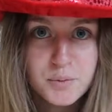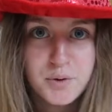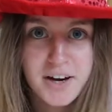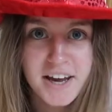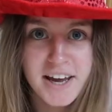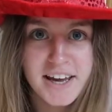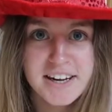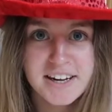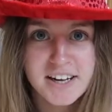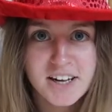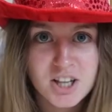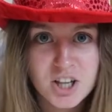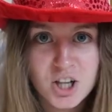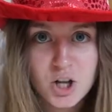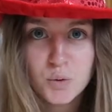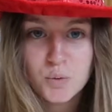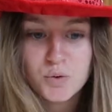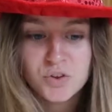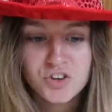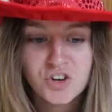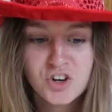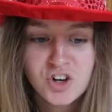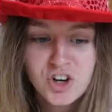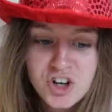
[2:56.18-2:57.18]
We're getting
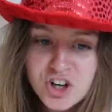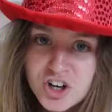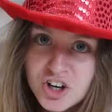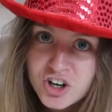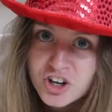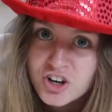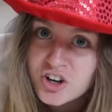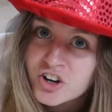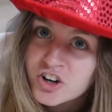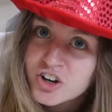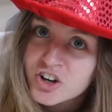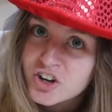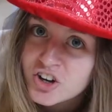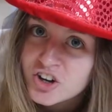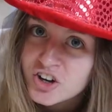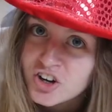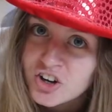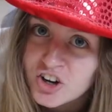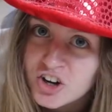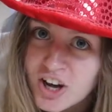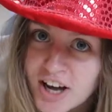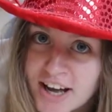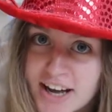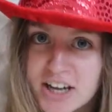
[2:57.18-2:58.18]
closer
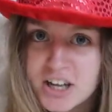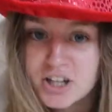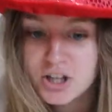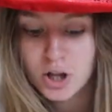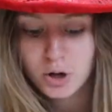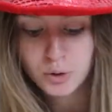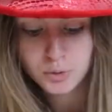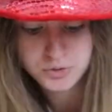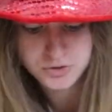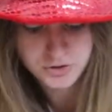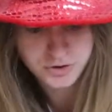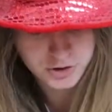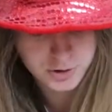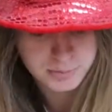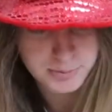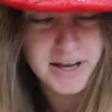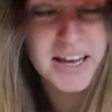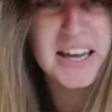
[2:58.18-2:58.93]
and closer to